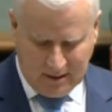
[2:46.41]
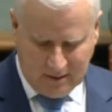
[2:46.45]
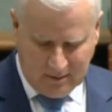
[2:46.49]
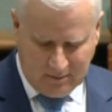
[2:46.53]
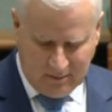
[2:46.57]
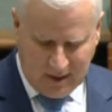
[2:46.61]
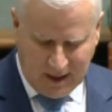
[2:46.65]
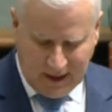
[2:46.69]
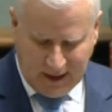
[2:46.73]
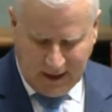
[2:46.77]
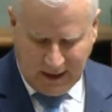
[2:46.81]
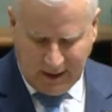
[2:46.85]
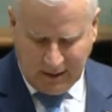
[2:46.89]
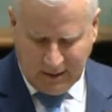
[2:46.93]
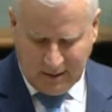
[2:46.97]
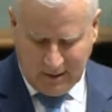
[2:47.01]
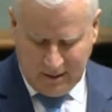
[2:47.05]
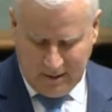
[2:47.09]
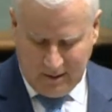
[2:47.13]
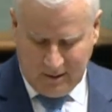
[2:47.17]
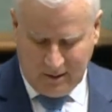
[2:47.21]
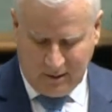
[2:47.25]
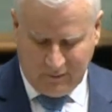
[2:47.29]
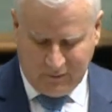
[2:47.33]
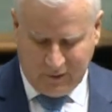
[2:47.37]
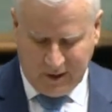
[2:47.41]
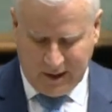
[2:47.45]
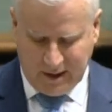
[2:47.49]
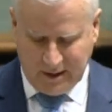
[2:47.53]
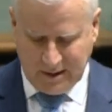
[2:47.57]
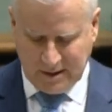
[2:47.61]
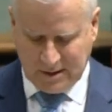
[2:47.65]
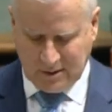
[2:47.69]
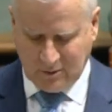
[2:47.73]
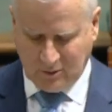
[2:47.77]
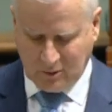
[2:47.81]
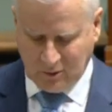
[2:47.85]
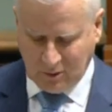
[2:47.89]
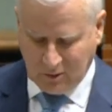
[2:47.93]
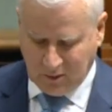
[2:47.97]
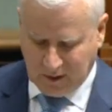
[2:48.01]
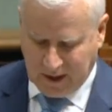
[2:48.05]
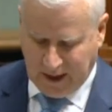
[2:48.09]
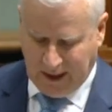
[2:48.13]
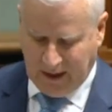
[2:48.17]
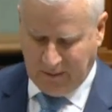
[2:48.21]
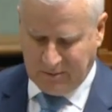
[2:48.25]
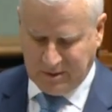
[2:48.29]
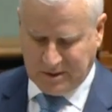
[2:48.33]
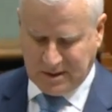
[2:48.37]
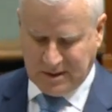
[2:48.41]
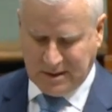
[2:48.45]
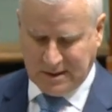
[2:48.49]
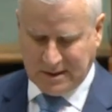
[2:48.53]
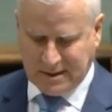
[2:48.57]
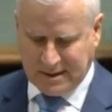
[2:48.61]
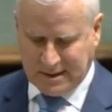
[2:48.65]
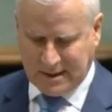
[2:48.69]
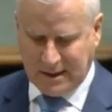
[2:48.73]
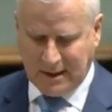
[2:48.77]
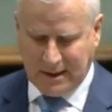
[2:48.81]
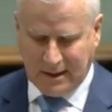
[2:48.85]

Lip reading: Many of those rural campuses